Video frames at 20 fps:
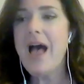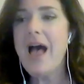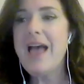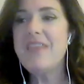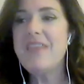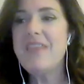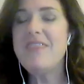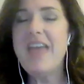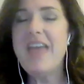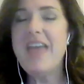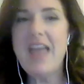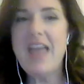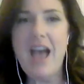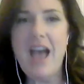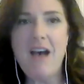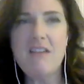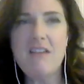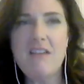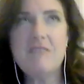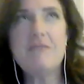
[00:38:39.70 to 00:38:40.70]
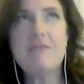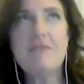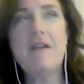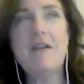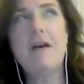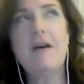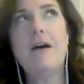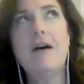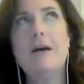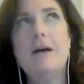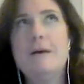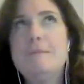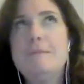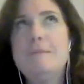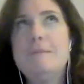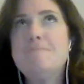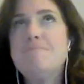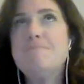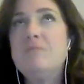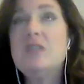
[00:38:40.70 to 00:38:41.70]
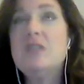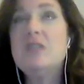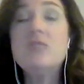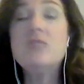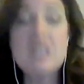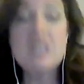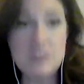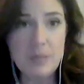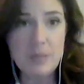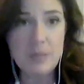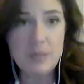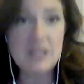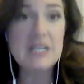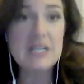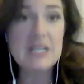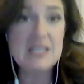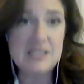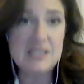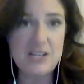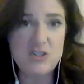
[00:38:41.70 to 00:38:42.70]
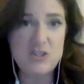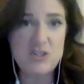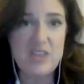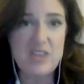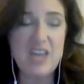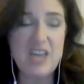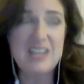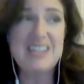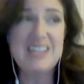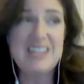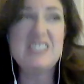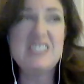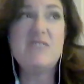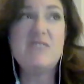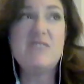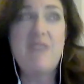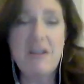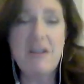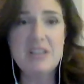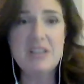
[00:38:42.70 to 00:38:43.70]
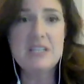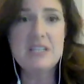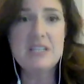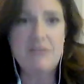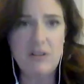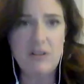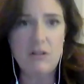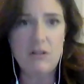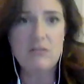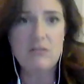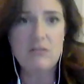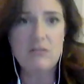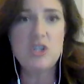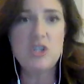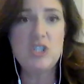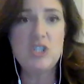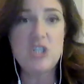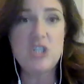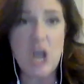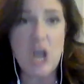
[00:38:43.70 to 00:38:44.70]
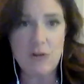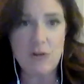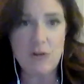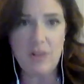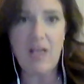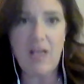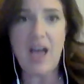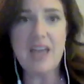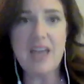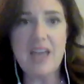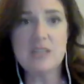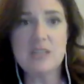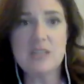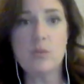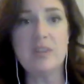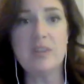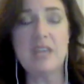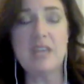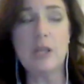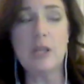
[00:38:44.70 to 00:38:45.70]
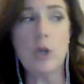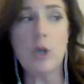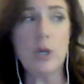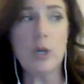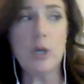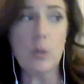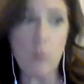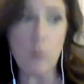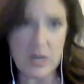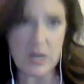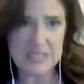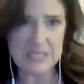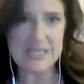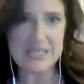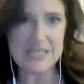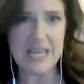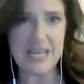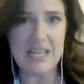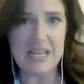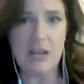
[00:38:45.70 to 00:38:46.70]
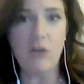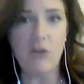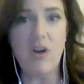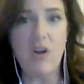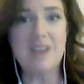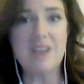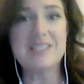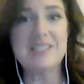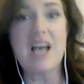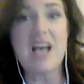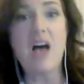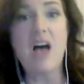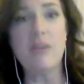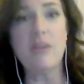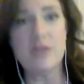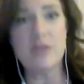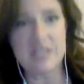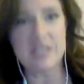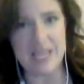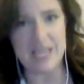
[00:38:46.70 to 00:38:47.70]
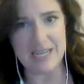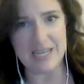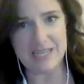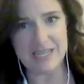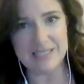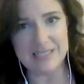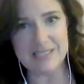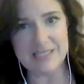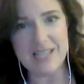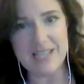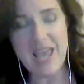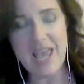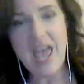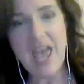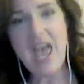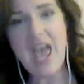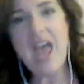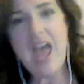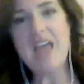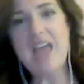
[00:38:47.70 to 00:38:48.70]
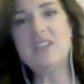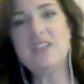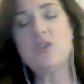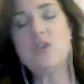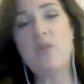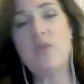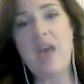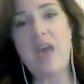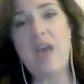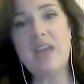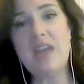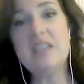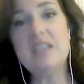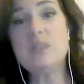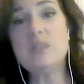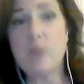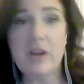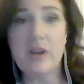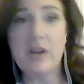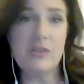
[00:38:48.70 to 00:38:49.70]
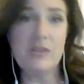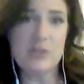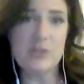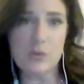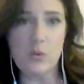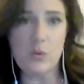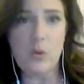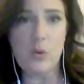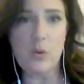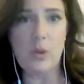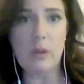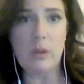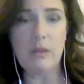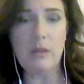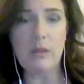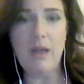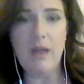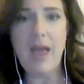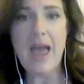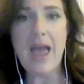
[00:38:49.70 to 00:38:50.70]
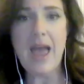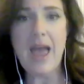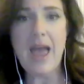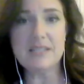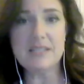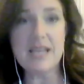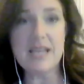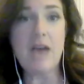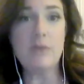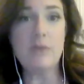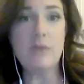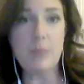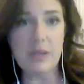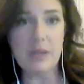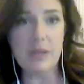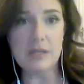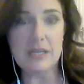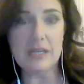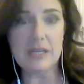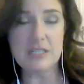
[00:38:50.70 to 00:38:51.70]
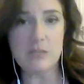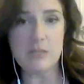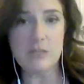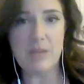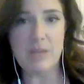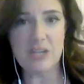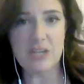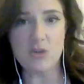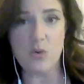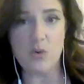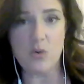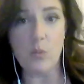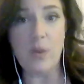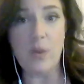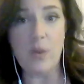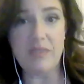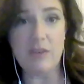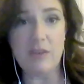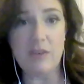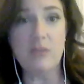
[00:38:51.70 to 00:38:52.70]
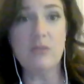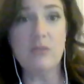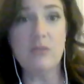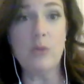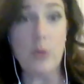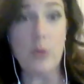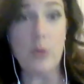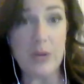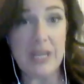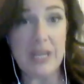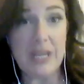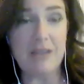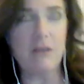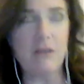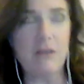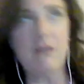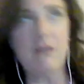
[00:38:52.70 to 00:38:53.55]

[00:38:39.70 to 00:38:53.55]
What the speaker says: they have their disability is such that it's very difficult to generalize what they learn in one setting across other settings. And so that is where the school has accountability to make sure what they're learning